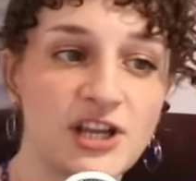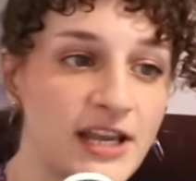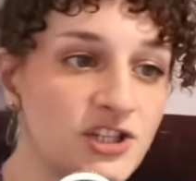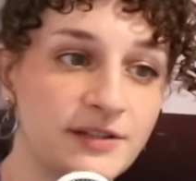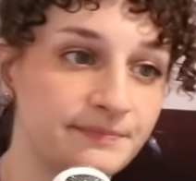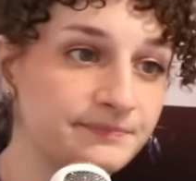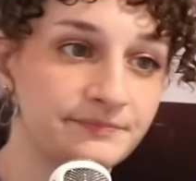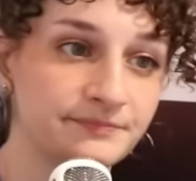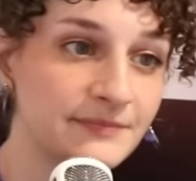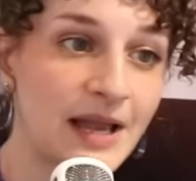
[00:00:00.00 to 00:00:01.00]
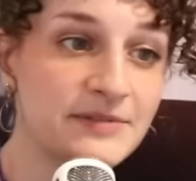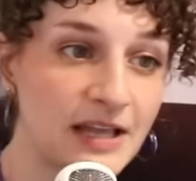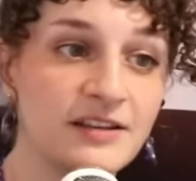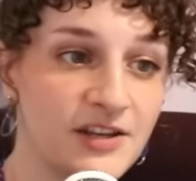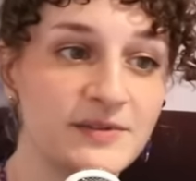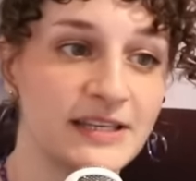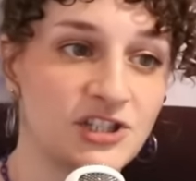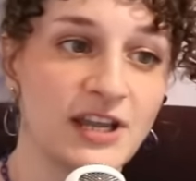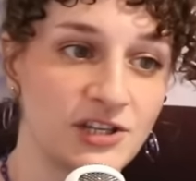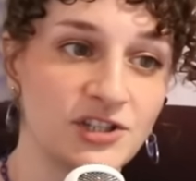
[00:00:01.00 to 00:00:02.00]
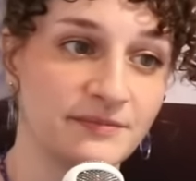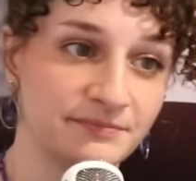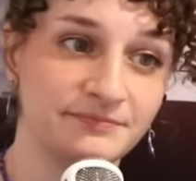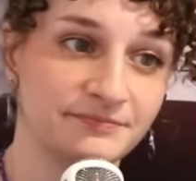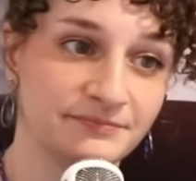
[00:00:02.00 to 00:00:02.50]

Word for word: education. I... I'm telling you it's education.